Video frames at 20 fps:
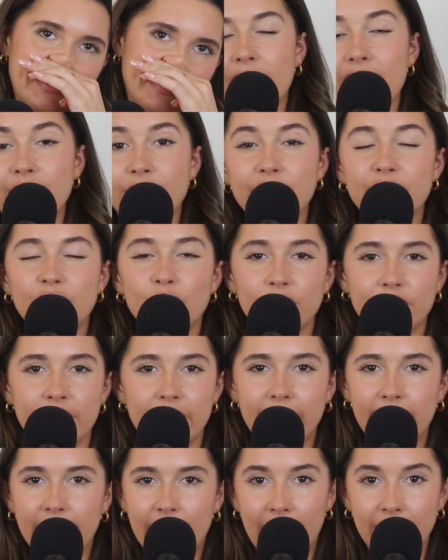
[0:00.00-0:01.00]
If he's not
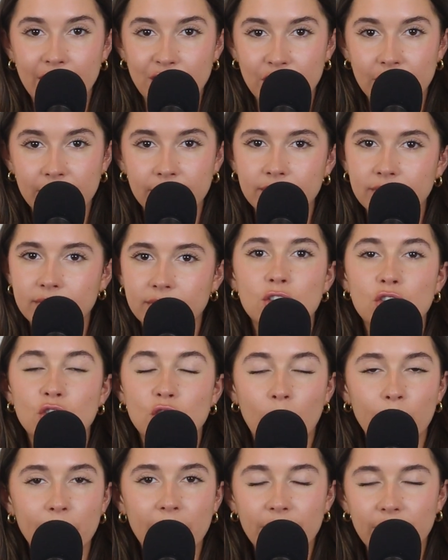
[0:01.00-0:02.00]
taking action,
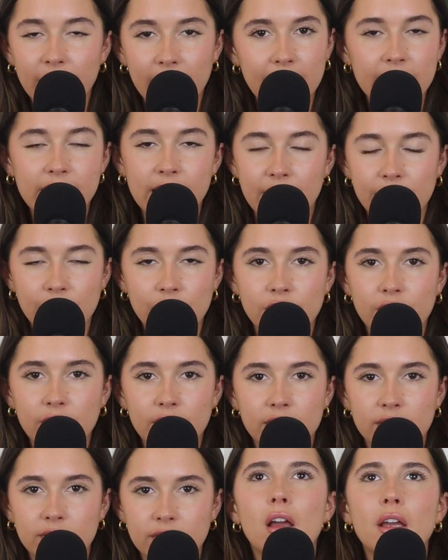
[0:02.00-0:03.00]
stop giving it
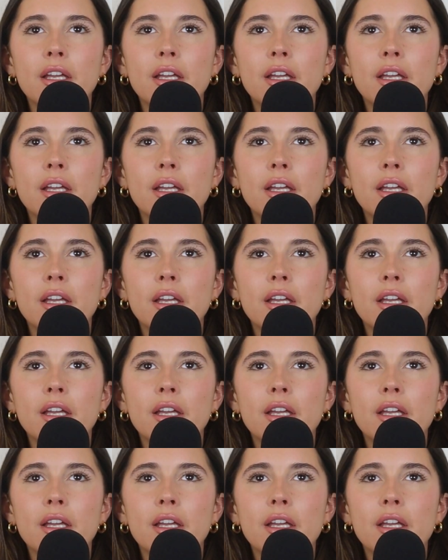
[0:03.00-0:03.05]
attention.